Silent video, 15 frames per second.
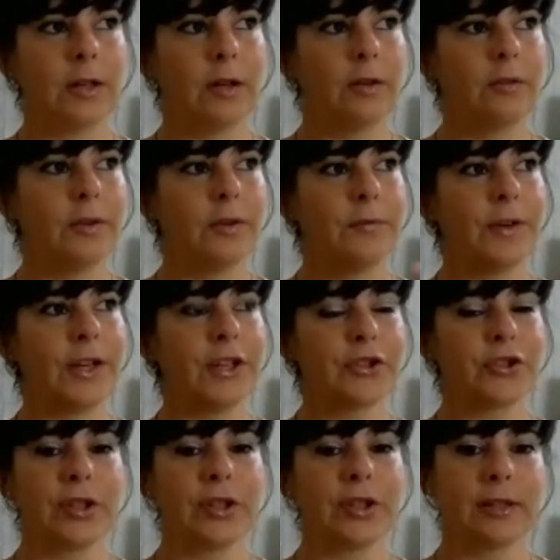
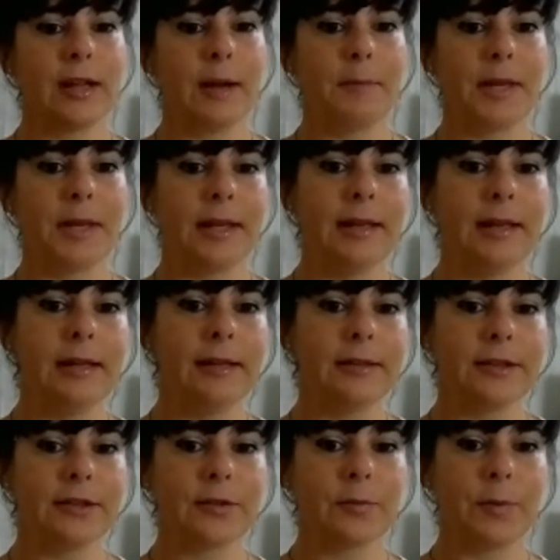reflection coming in
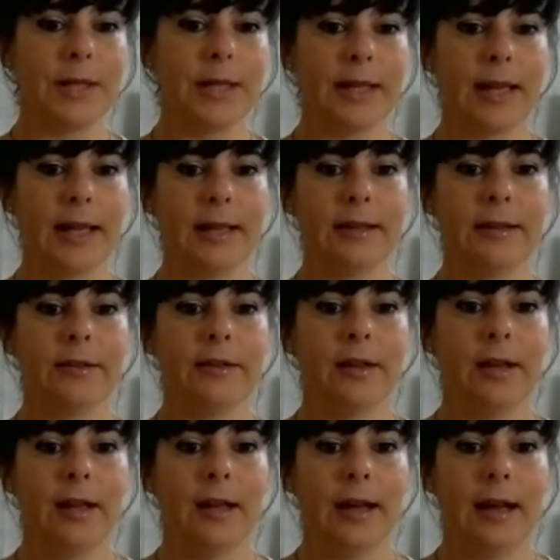this weekend.
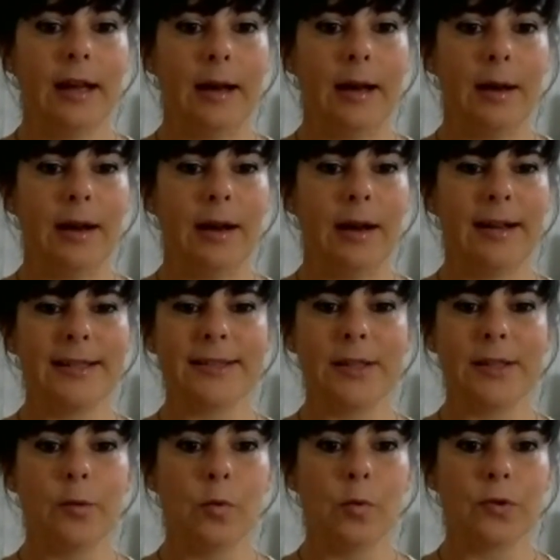I
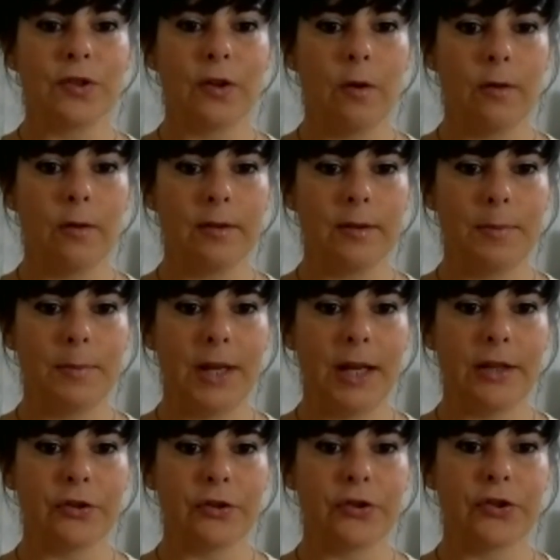see walks along the
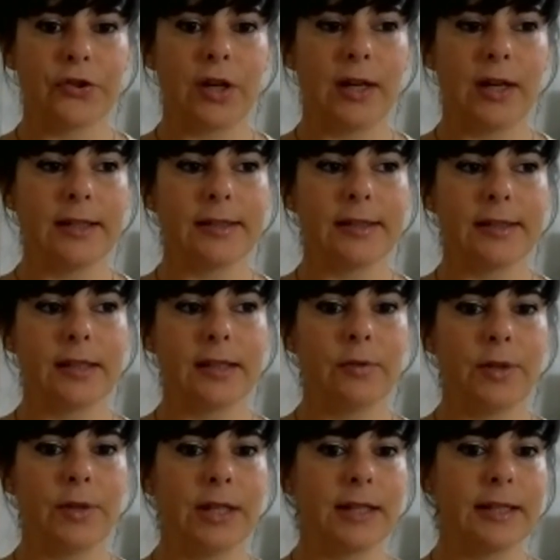beach. I see
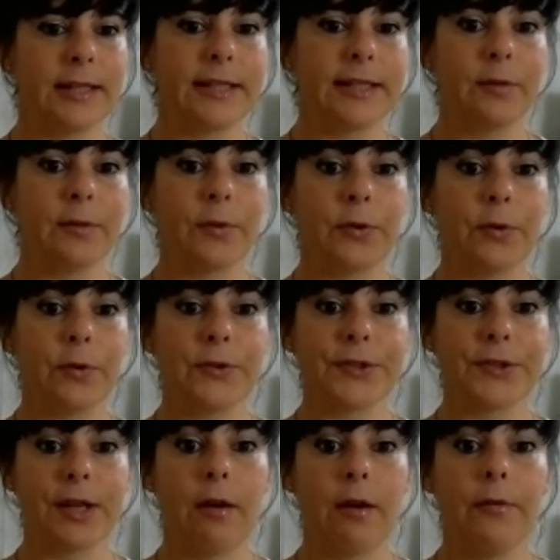reconnecting with
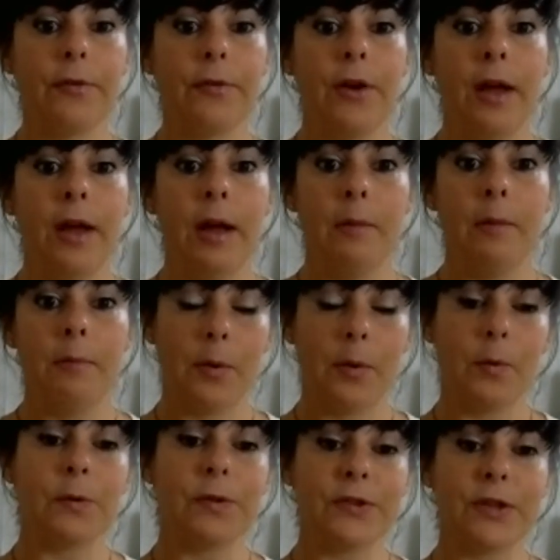yourself, but
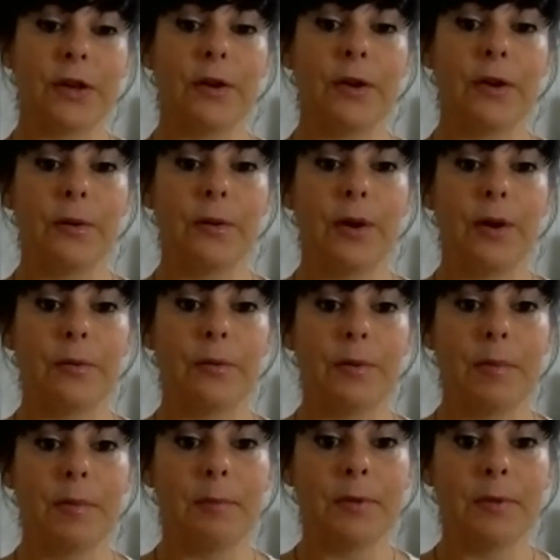also
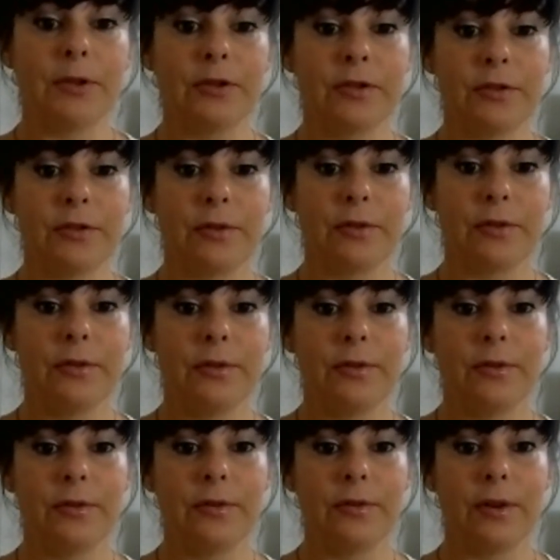remember to